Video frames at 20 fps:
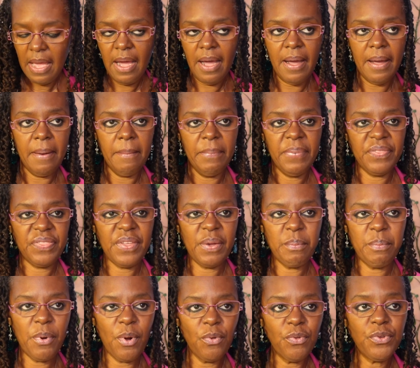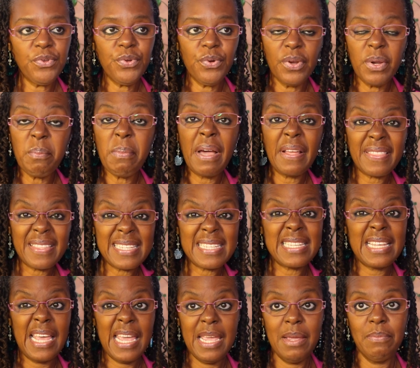But they're both doing about the
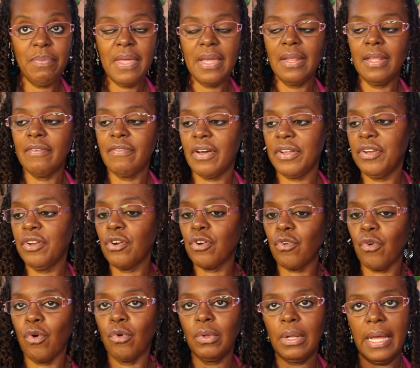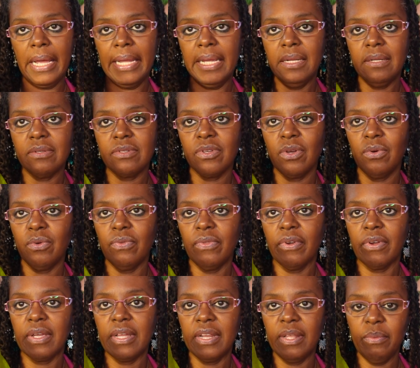same. They live under a grow light, so
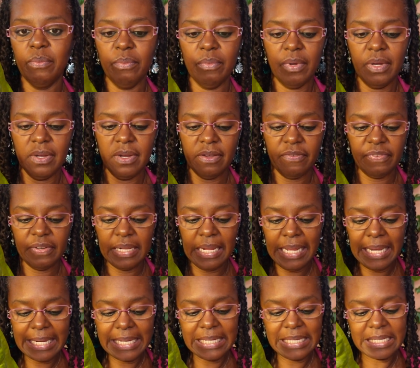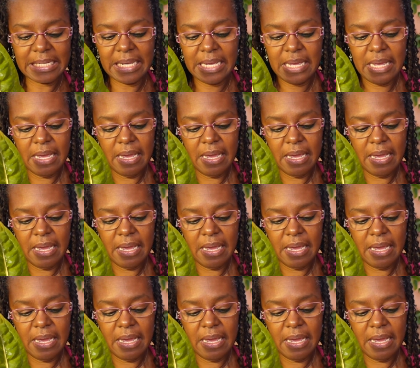they're getting enough light.